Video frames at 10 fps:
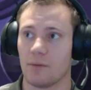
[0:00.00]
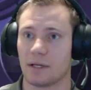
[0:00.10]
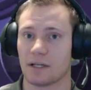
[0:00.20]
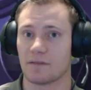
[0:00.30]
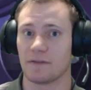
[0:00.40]

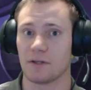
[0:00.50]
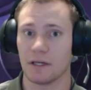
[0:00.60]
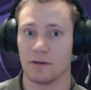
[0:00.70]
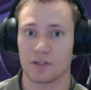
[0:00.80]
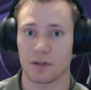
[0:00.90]
because if you
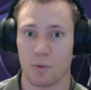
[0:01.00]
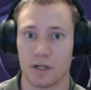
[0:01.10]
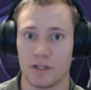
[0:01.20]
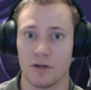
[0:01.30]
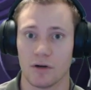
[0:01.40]
kill
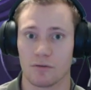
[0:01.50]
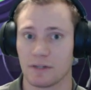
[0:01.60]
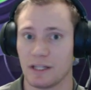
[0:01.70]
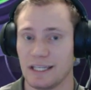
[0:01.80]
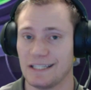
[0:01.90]
someone, you don't
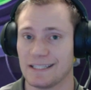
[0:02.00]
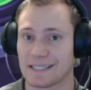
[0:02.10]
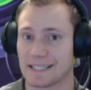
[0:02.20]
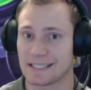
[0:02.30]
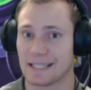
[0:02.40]
really need to
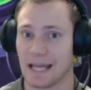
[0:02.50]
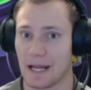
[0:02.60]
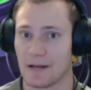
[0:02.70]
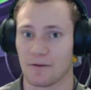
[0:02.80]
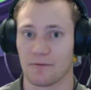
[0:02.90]

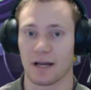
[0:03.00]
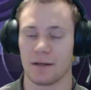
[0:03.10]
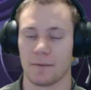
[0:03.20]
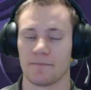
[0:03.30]
sustain, right?